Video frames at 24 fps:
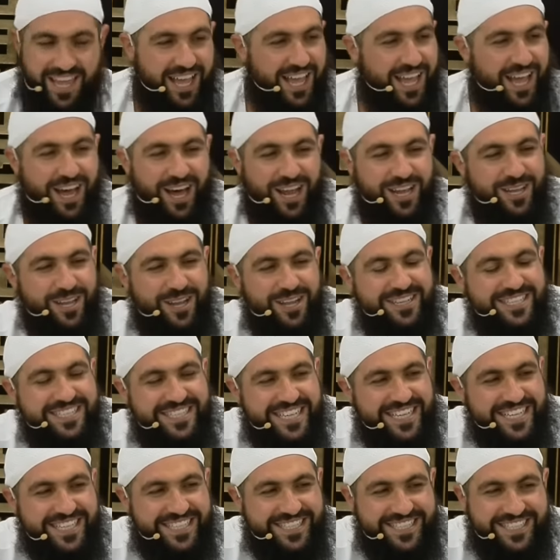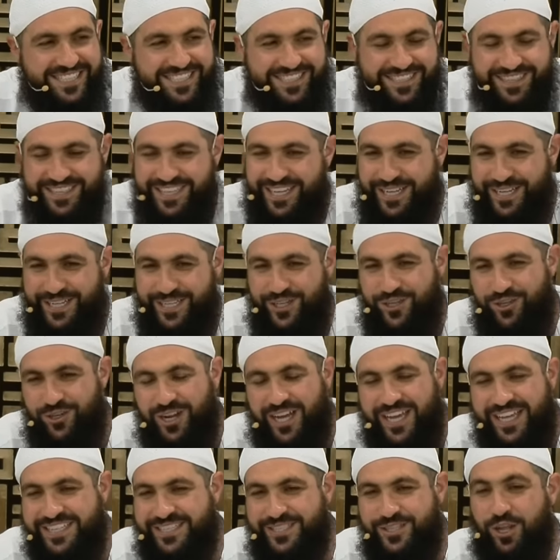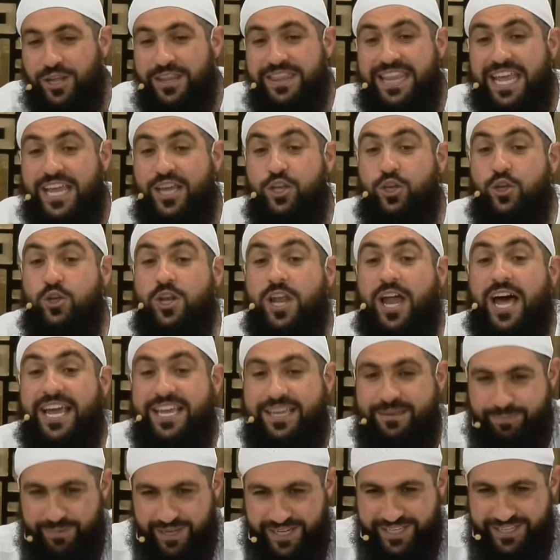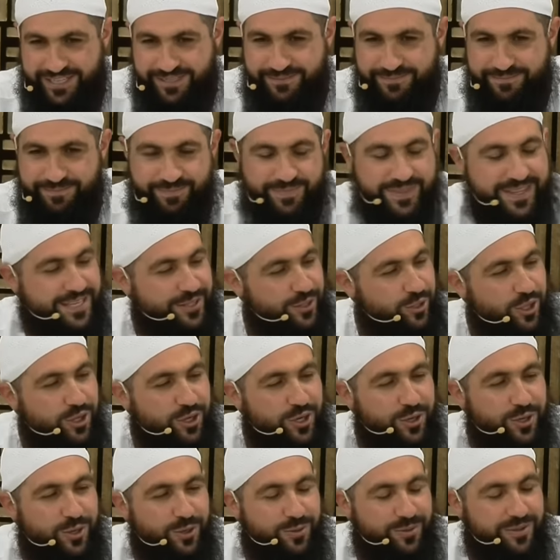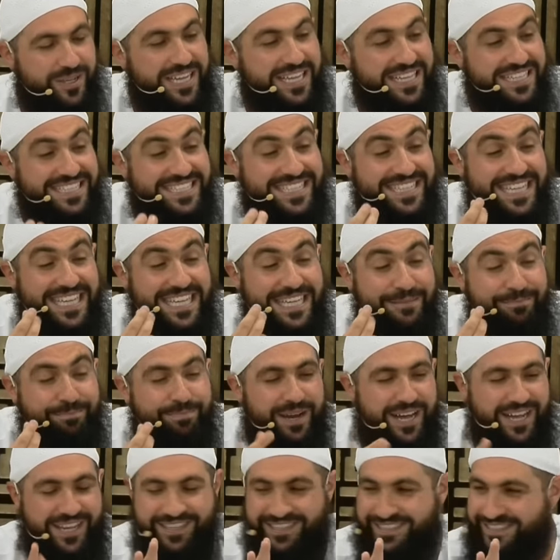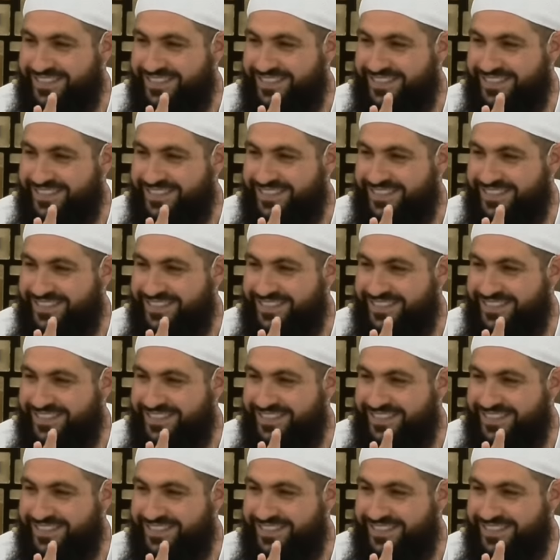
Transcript: Allah says, you know, it's not that you like money. No, no, no. It's deeper.